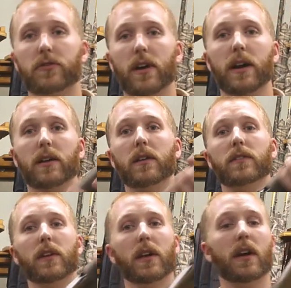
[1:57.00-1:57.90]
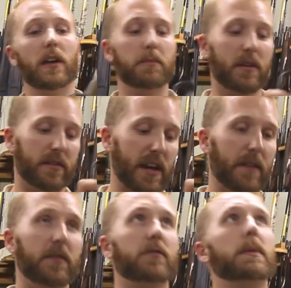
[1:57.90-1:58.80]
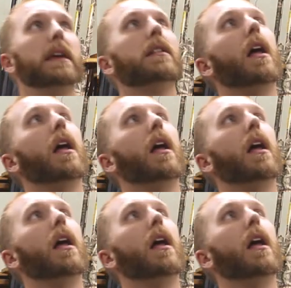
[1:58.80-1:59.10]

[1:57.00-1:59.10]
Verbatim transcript: shotguns. That's because they have the speed